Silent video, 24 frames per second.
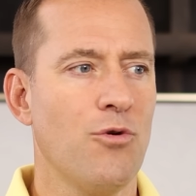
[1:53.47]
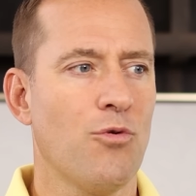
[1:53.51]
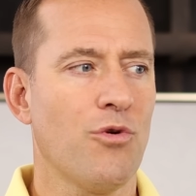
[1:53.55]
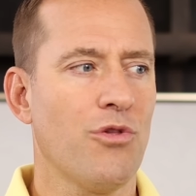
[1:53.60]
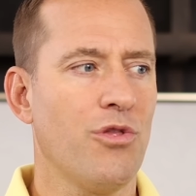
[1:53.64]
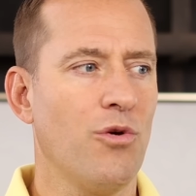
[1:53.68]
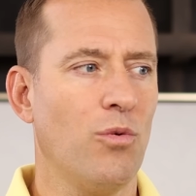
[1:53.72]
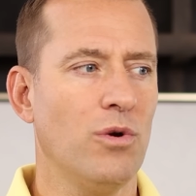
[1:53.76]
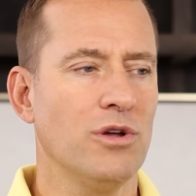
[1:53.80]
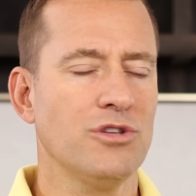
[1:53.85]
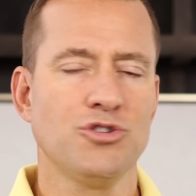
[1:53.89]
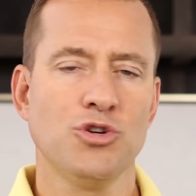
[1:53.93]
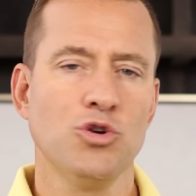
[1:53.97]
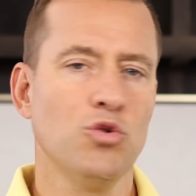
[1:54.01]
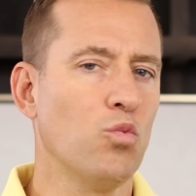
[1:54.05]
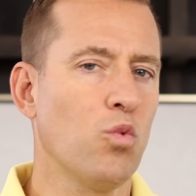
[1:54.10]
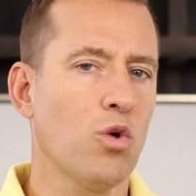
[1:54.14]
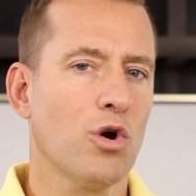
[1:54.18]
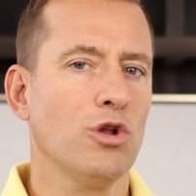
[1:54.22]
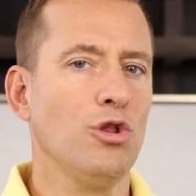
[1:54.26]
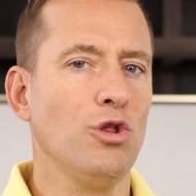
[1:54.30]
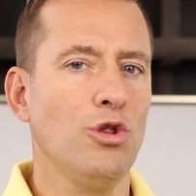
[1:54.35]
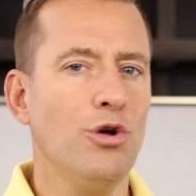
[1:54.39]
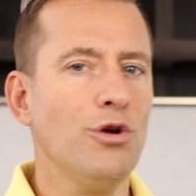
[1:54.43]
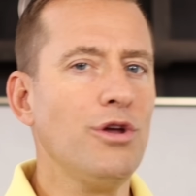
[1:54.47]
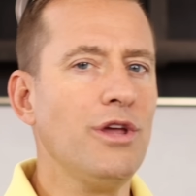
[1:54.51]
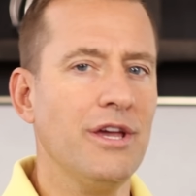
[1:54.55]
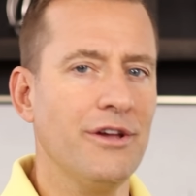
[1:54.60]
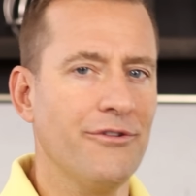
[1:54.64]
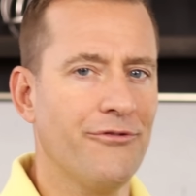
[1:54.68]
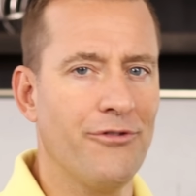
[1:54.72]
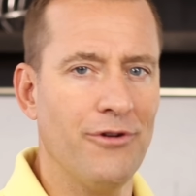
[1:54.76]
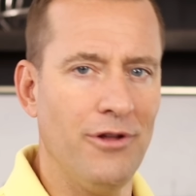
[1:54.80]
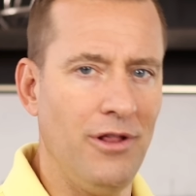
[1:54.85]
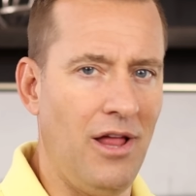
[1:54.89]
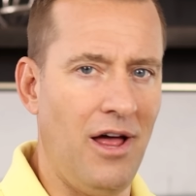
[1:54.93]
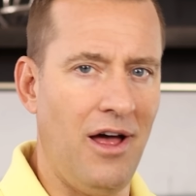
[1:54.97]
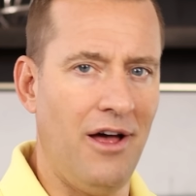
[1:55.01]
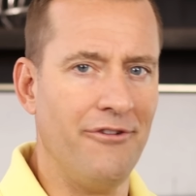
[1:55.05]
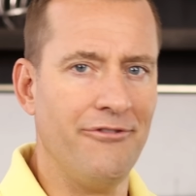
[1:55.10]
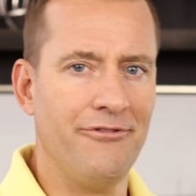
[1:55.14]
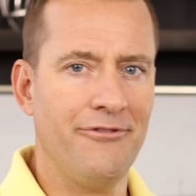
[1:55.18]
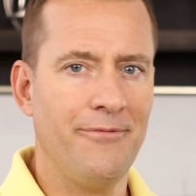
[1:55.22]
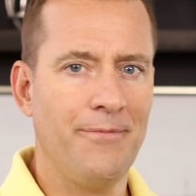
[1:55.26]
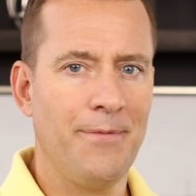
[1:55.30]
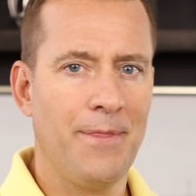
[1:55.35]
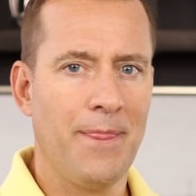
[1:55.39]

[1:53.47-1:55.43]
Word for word: were the ones who weren't looking for love.